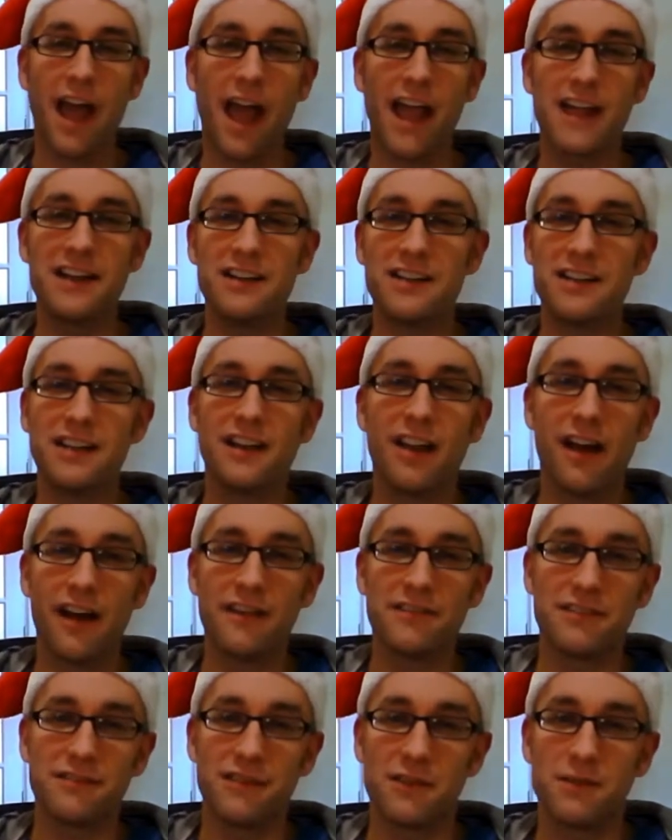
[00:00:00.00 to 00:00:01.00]
into the
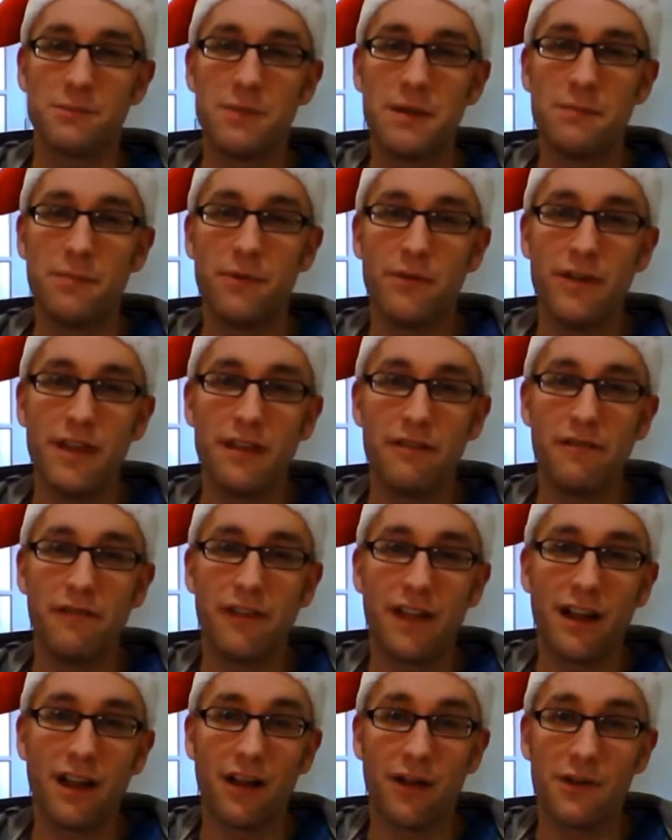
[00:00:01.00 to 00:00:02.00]
lives of those people who
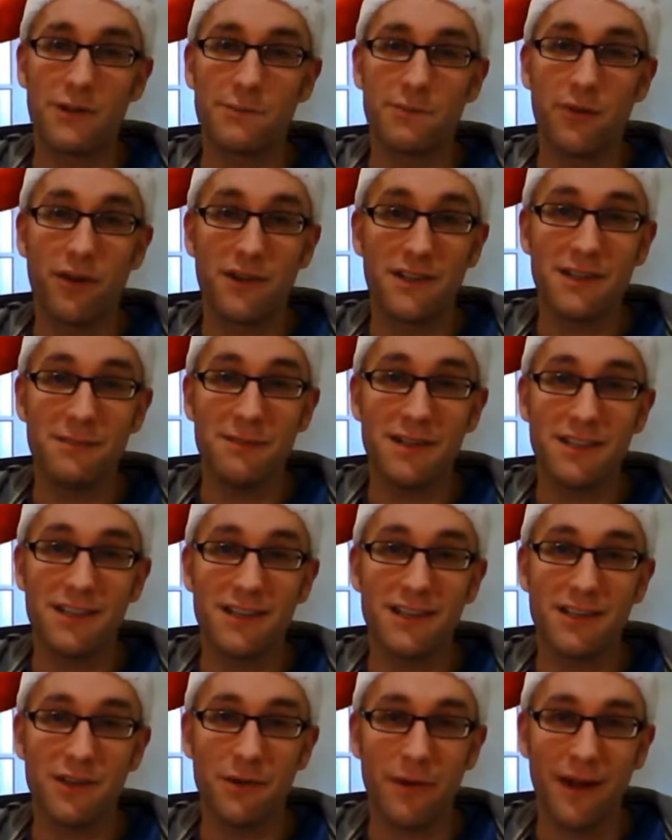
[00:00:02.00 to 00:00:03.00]
live in close
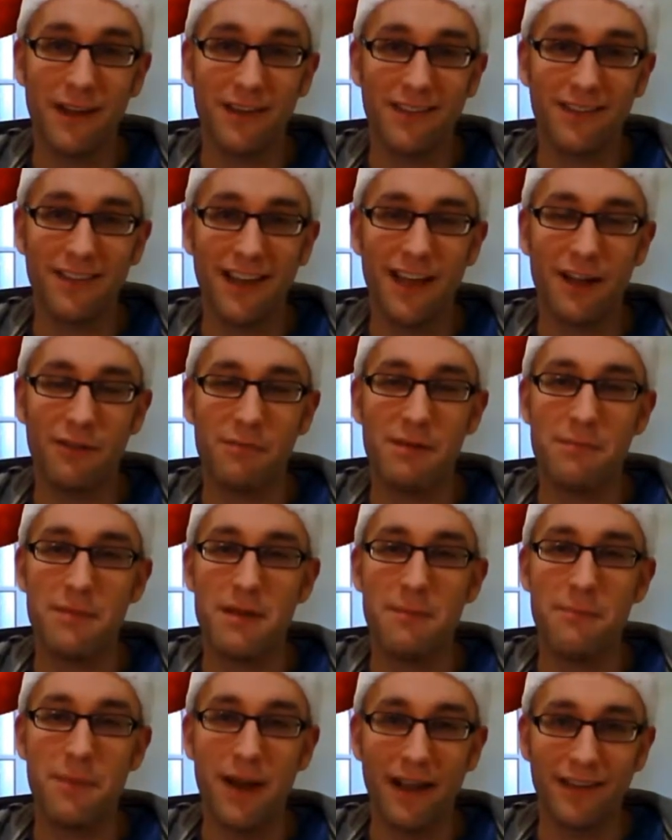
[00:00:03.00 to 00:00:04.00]
proximity to us? How can we
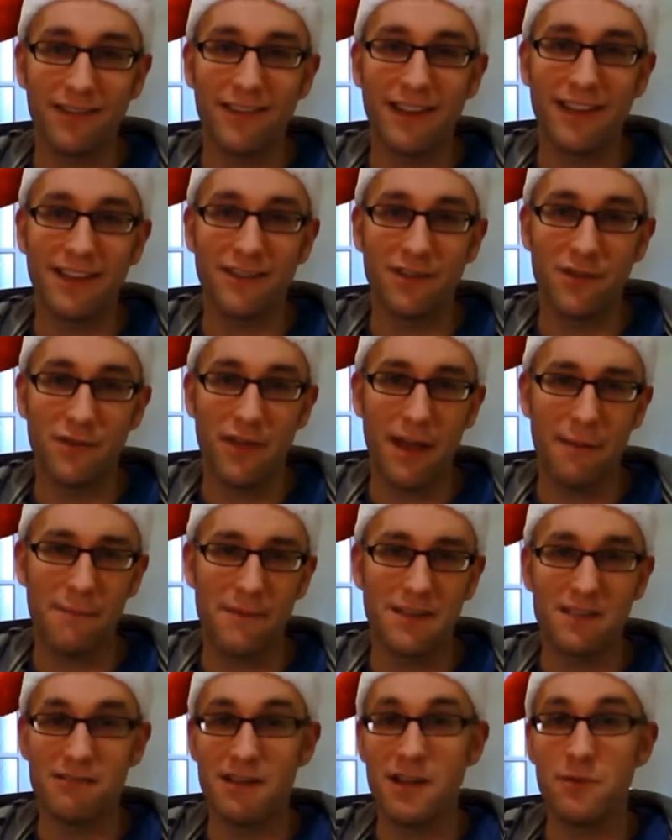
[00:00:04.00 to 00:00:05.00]
be a blessing to
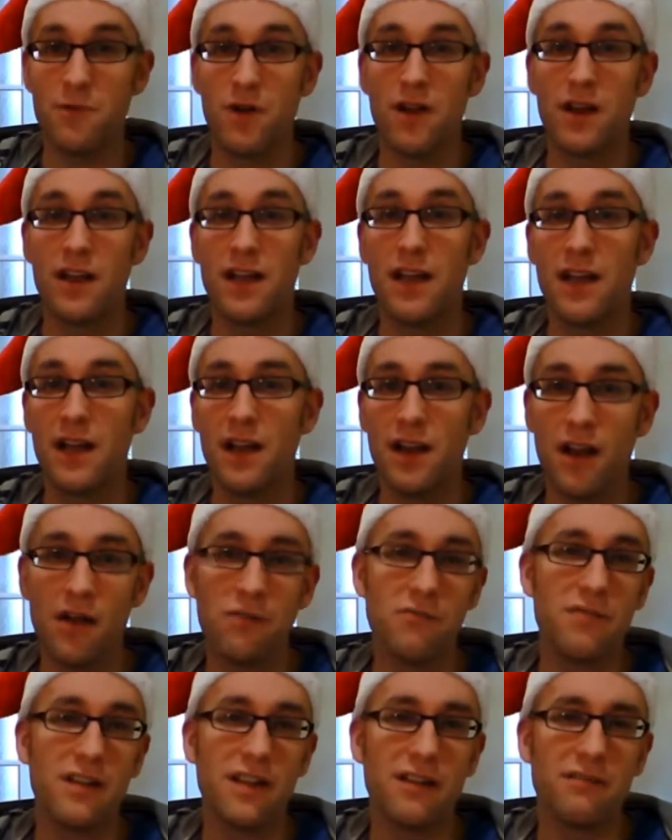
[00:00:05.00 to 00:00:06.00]
them? Is there anyone
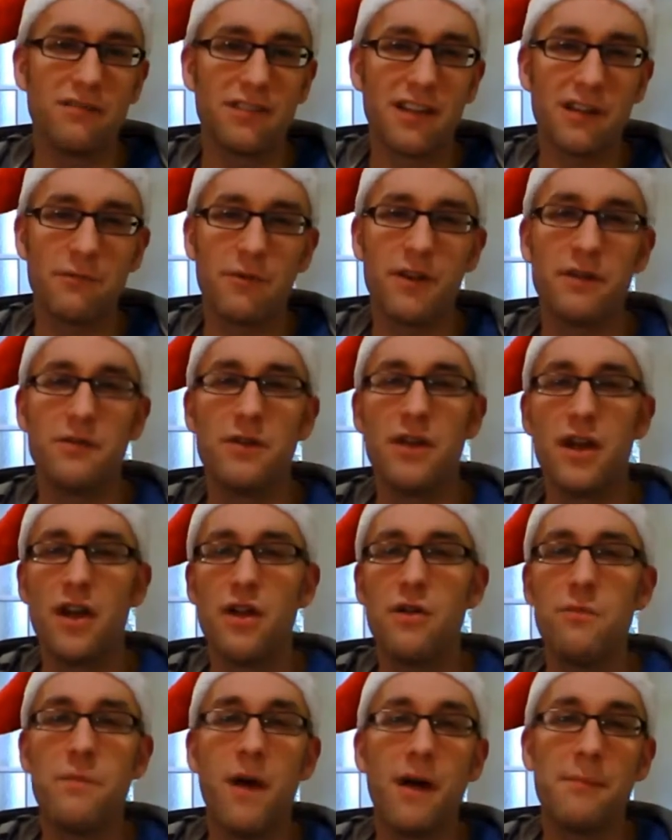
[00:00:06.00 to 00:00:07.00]
lonely, or is anyone
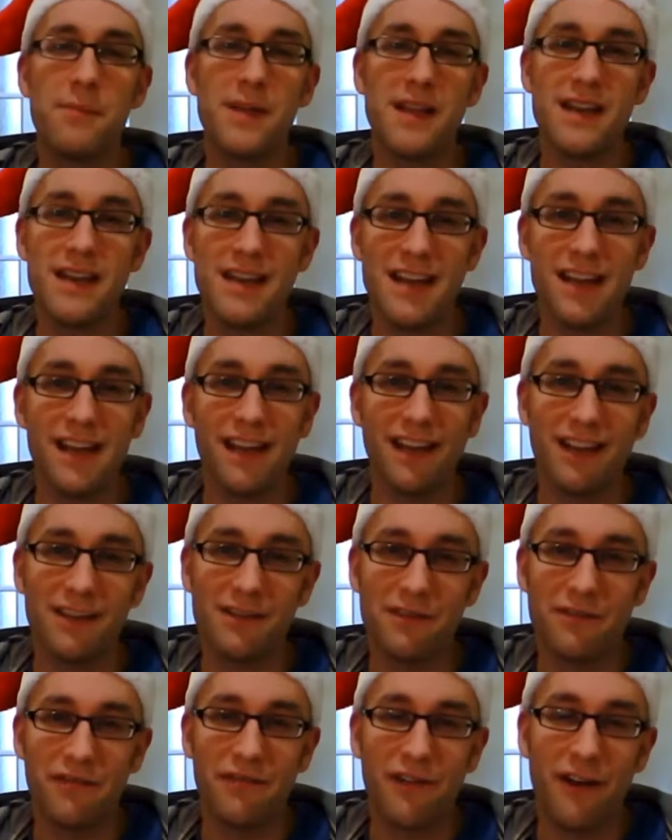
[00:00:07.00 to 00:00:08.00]
who might be in
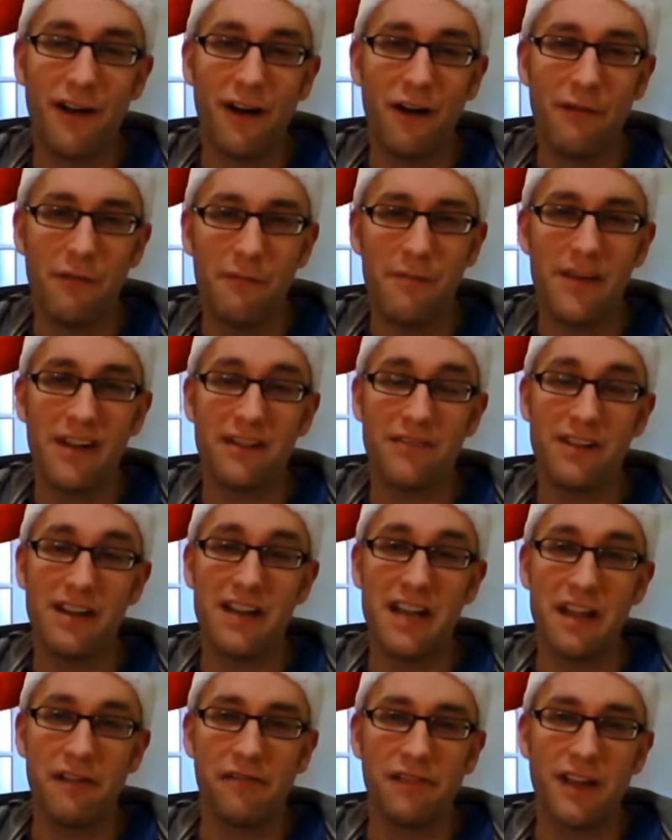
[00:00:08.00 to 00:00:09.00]
need of a bit of a
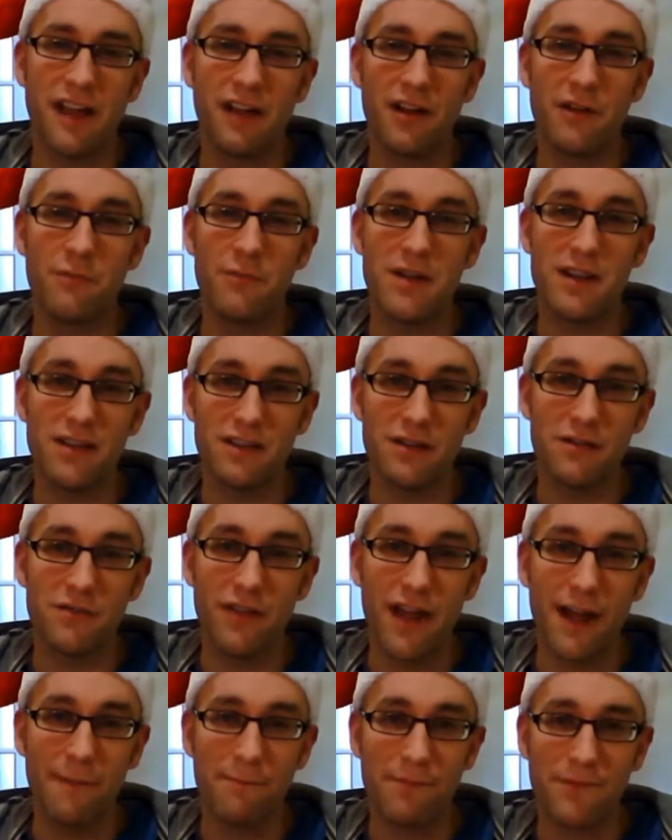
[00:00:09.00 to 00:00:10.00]
lift? How can we
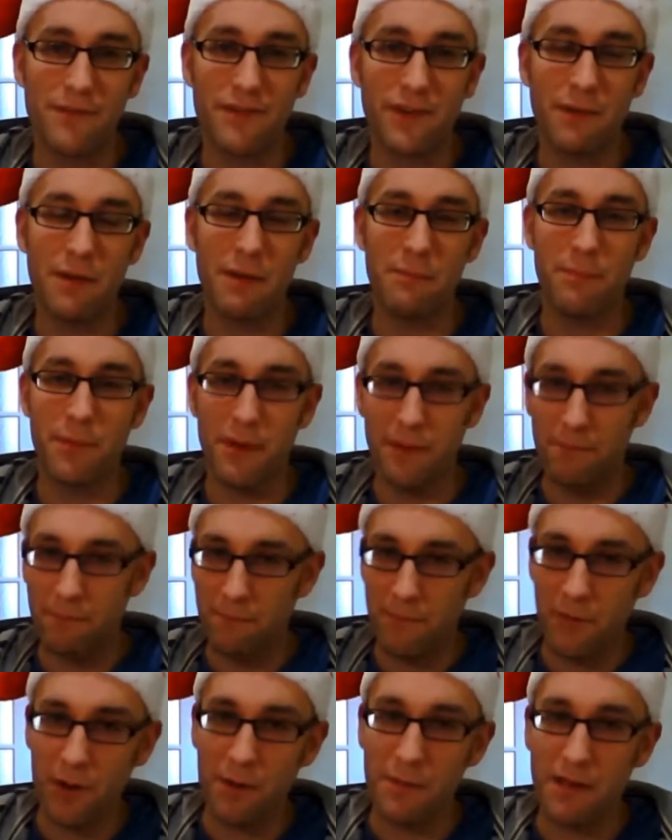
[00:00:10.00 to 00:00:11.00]
do that? So maybe put
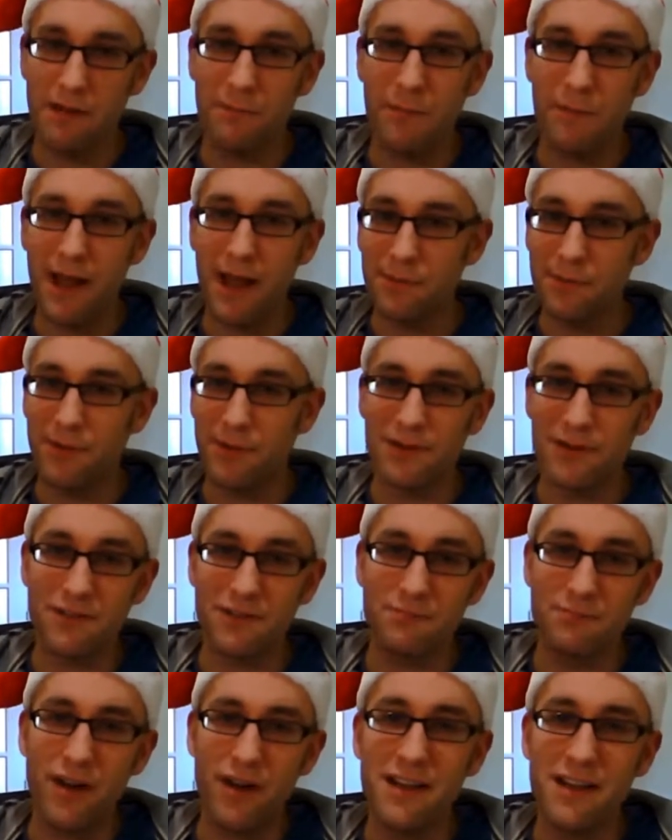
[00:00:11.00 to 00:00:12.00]
on a bit of paper,
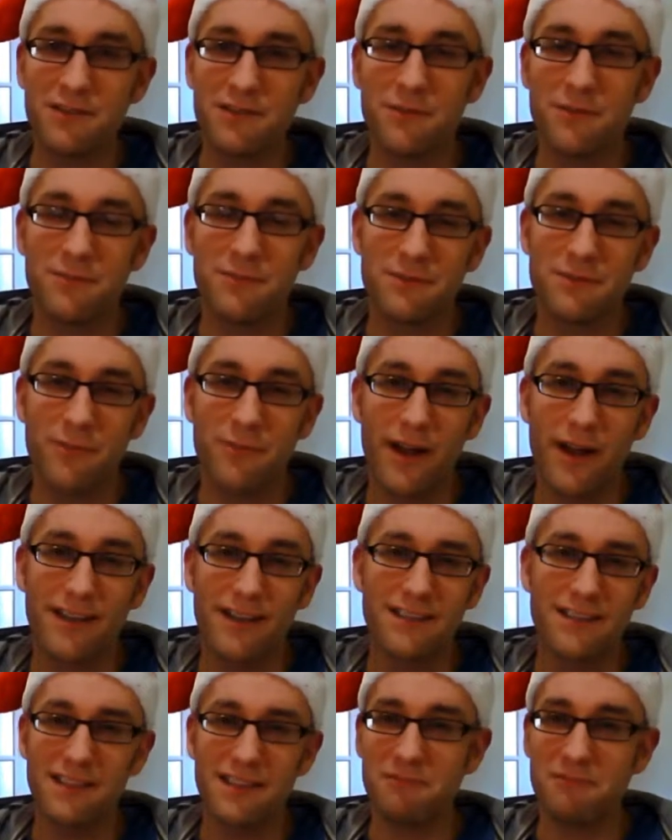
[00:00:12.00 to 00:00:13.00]
just brainstorm some
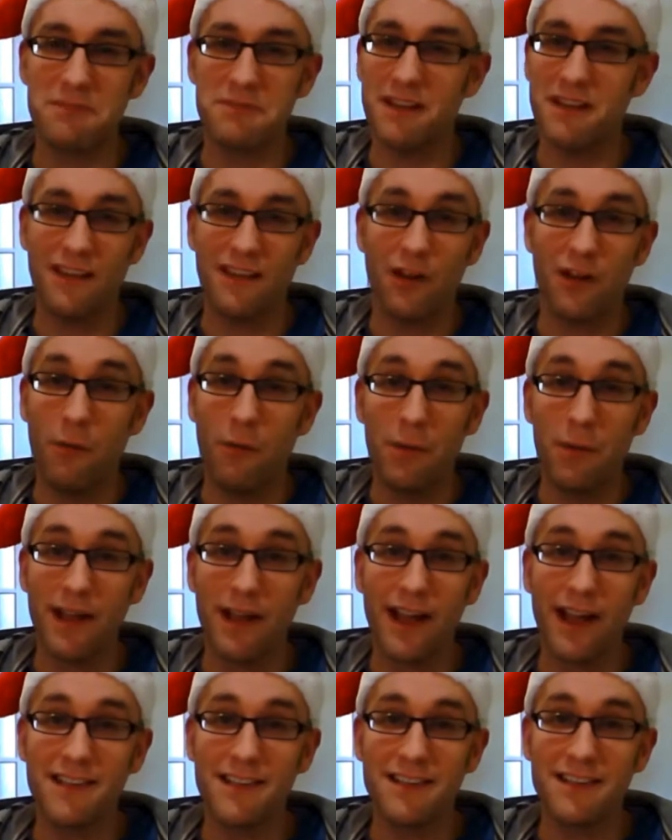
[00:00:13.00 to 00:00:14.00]
ways. It doesn't have to be anything
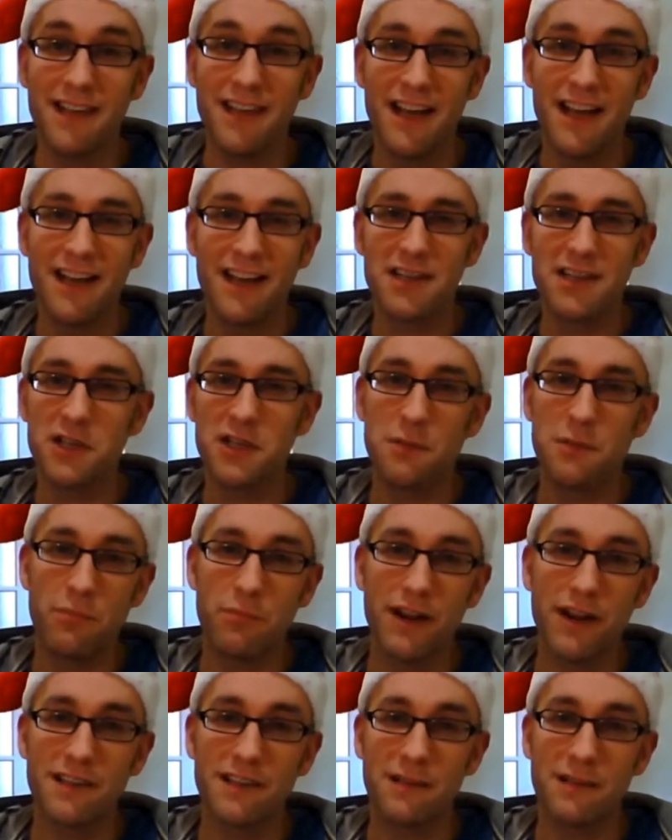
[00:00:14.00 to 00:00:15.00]
complicated, just to
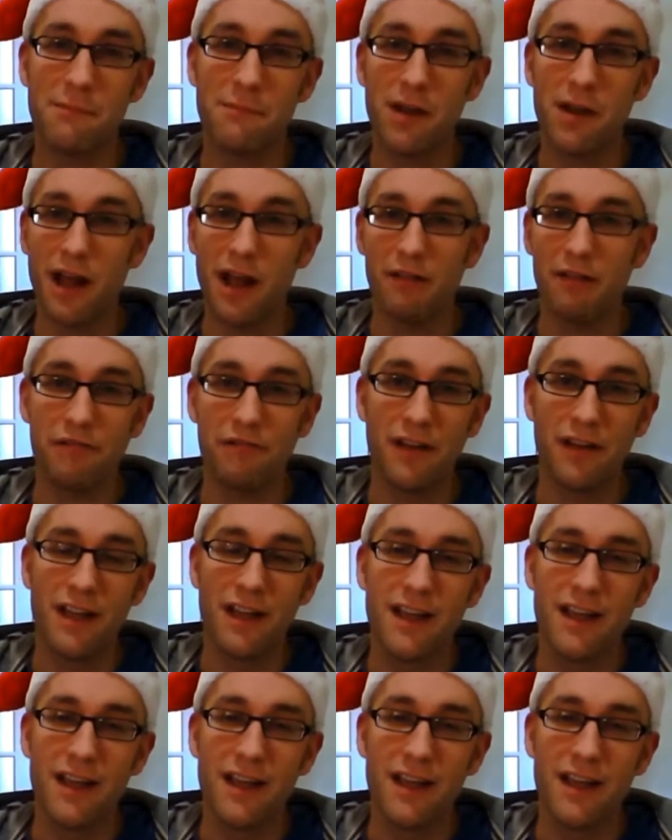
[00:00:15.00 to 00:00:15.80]
bring some love